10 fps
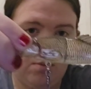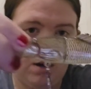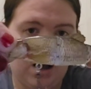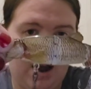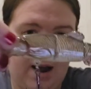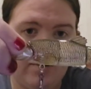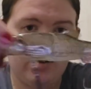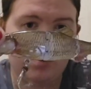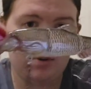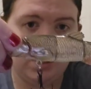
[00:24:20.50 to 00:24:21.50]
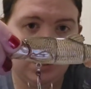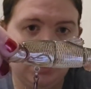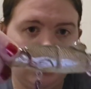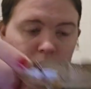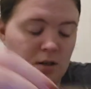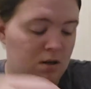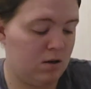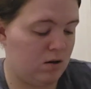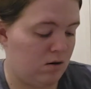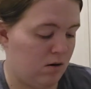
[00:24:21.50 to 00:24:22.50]
but I have some of these,
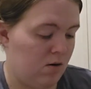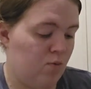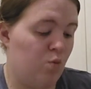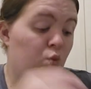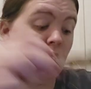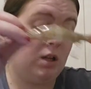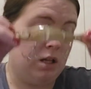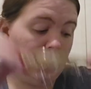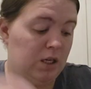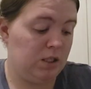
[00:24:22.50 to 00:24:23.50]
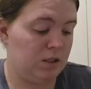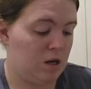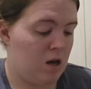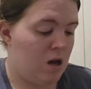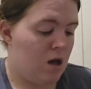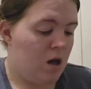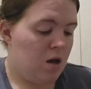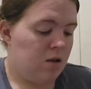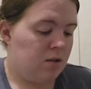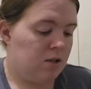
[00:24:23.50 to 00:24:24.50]
or one of these.
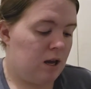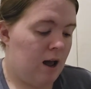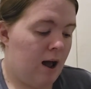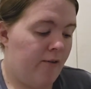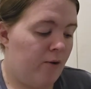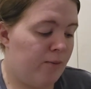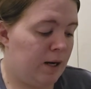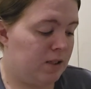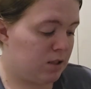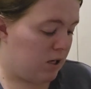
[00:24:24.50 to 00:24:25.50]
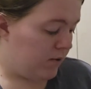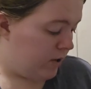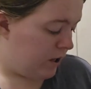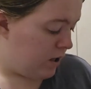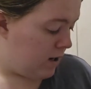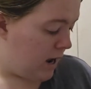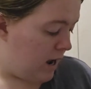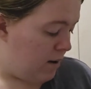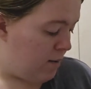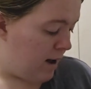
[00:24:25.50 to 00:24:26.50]
See, half of my stuff here
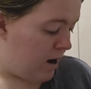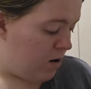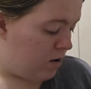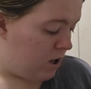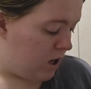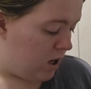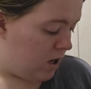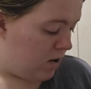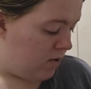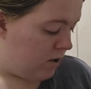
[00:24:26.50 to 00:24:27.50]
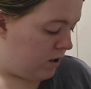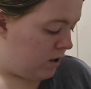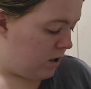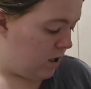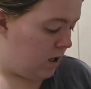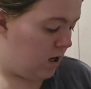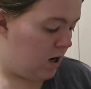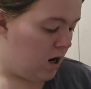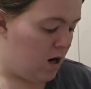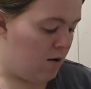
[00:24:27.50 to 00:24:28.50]
came out of the
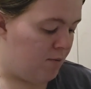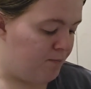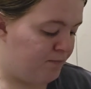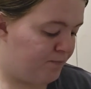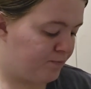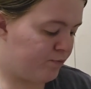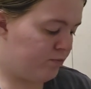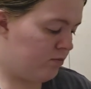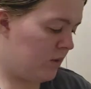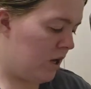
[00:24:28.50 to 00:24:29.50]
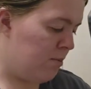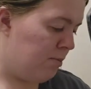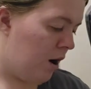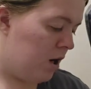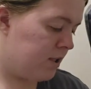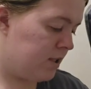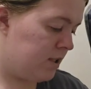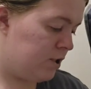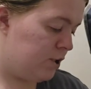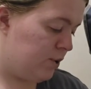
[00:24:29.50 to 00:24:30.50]

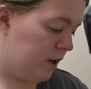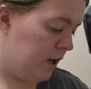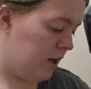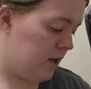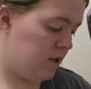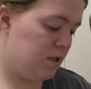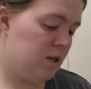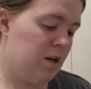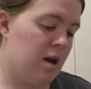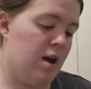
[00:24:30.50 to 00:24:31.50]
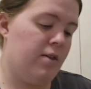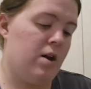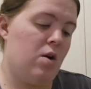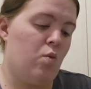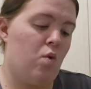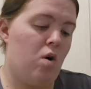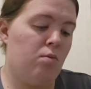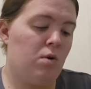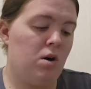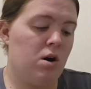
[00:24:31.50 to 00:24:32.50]
boxes you get there at
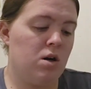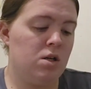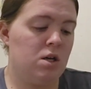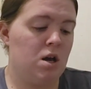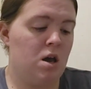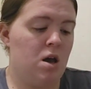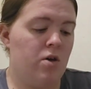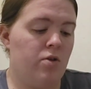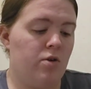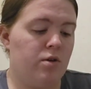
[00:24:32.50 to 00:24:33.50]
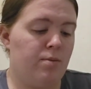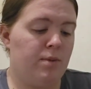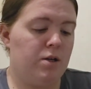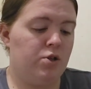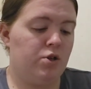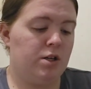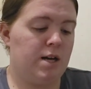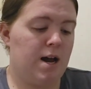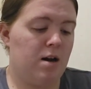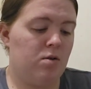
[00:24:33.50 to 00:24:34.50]
Walmart. They're the mystery
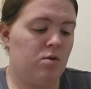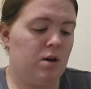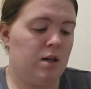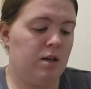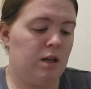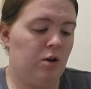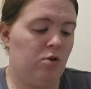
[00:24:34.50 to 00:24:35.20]
tackle in the